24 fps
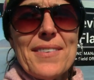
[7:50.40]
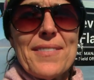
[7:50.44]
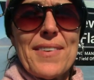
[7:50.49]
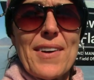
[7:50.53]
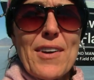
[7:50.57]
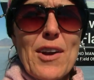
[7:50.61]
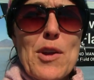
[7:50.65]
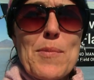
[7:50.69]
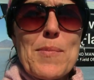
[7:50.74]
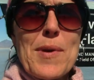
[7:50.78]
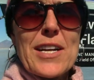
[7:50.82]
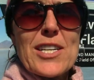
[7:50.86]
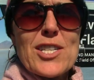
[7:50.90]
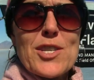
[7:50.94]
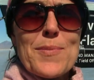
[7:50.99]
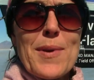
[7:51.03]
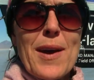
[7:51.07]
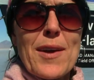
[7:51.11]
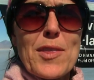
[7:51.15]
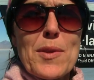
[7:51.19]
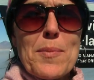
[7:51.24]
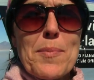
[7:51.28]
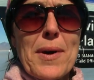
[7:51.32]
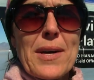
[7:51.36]
very much
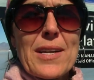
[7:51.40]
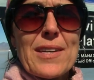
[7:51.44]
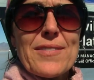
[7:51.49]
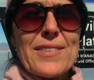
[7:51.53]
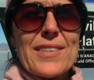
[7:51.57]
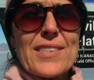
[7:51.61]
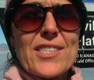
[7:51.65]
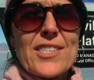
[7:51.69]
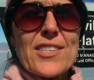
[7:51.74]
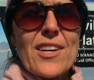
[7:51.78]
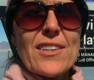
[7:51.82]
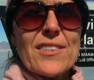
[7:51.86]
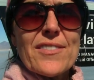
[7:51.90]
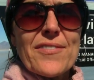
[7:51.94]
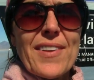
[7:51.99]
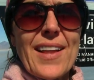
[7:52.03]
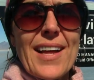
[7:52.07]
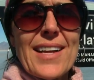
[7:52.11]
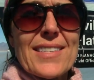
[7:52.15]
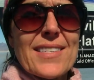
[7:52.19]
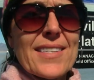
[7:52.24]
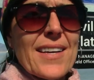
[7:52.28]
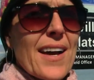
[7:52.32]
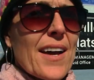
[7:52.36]
about the Bonneville Salt
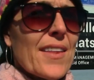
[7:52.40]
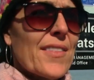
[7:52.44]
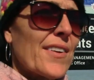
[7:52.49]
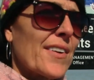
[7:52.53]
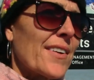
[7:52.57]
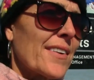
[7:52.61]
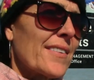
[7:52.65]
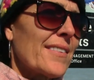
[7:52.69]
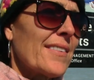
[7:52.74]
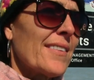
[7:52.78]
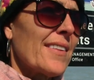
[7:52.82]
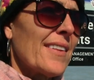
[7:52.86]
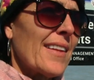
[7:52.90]
Flats other